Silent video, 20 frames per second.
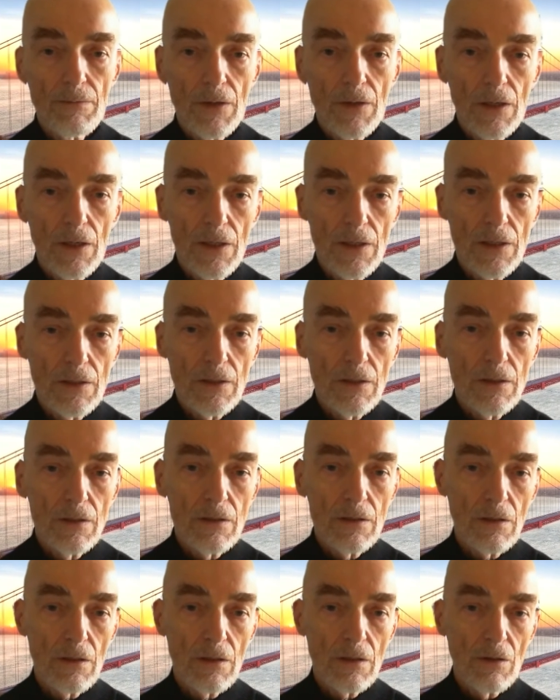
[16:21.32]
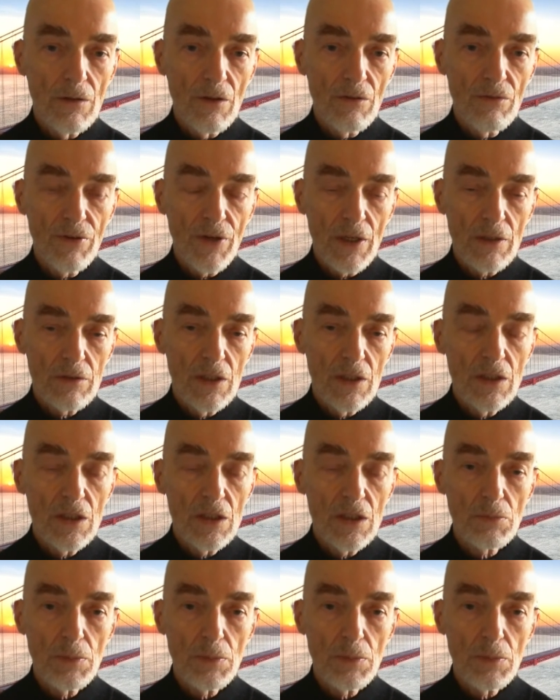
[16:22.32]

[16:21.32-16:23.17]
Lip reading: and they found in his